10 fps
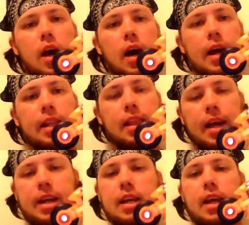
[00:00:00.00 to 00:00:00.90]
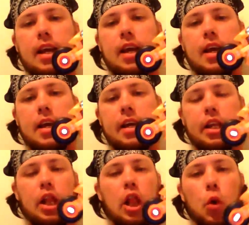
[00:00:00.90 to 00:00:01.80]
I like
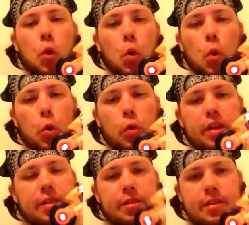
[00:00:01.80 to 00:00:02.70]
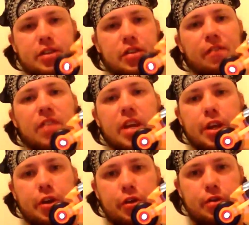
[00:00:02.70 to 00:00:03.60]
and loathe this
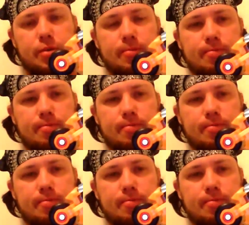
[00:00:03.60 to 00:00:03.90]
figure.